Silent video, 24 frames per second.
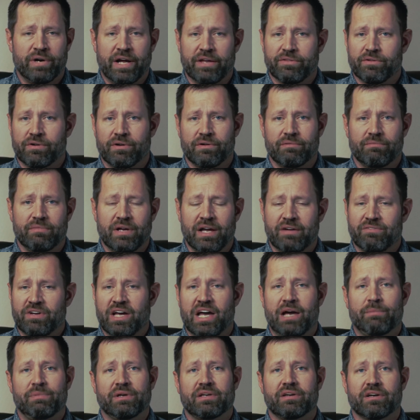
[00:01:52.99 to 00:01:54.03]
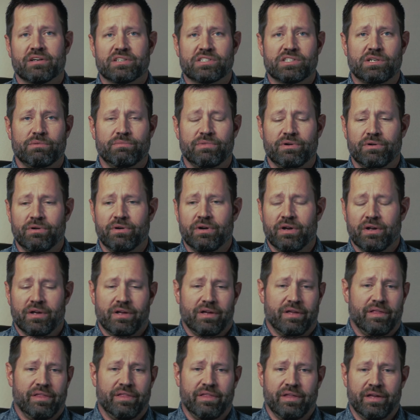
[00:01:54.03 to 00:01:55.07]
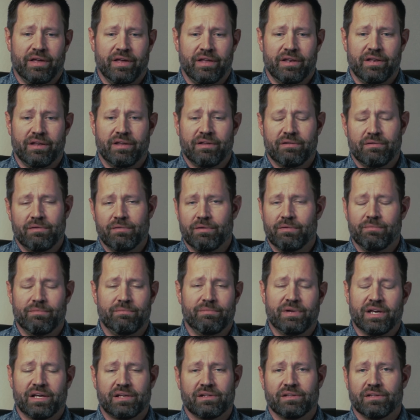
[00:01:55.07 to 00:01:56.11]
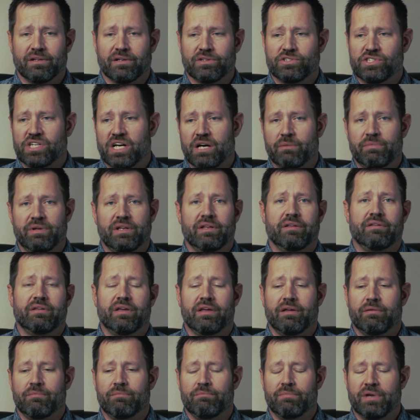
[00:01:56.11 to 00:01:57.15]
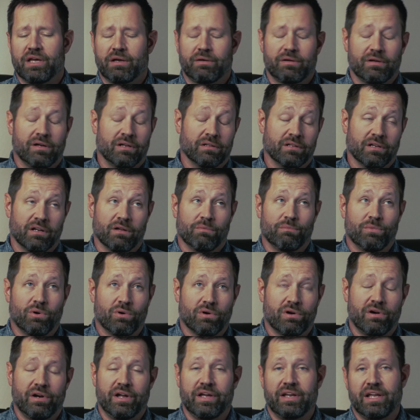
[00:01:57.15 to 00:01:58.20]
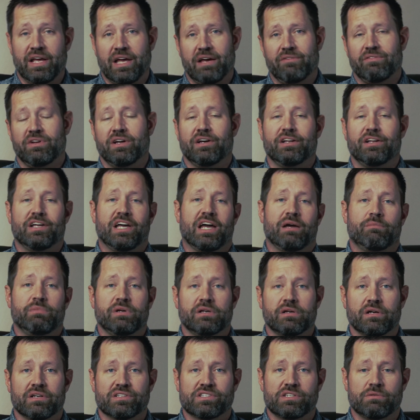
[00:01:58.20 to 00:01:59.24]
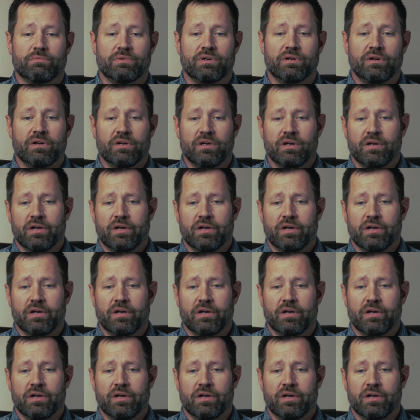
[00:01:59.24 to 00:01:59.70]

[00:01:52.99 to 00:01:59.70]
rather have a happy customer than make a little job and make a little more and have an unhappy customer.